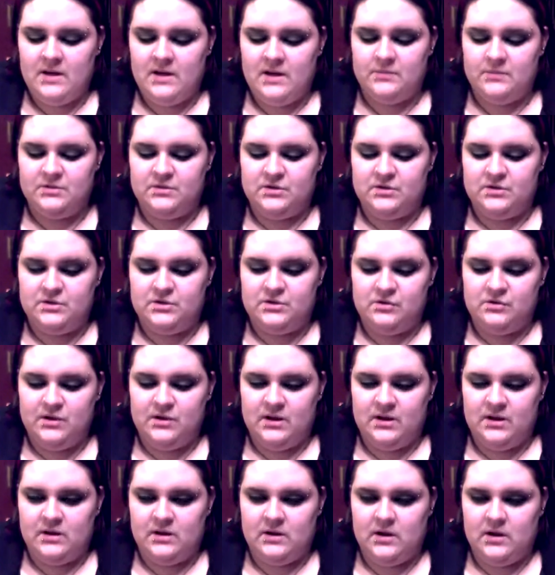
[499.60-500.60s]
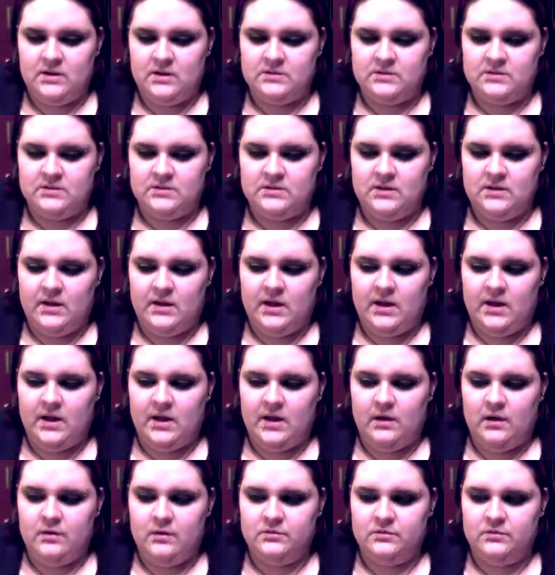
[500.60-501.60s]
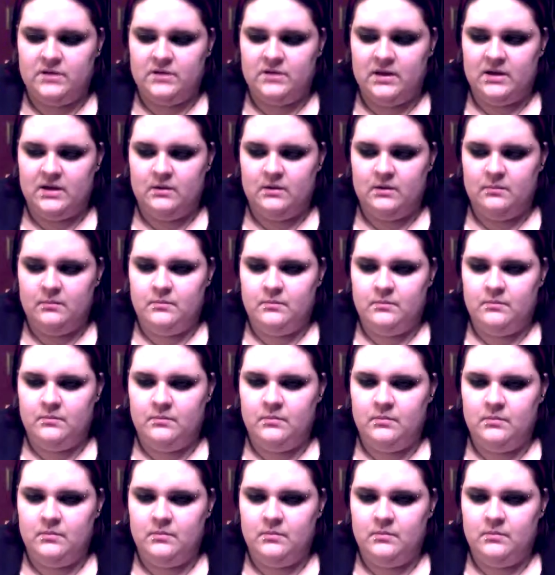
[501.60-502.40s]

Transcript: I was just shooting constantly arrows at them,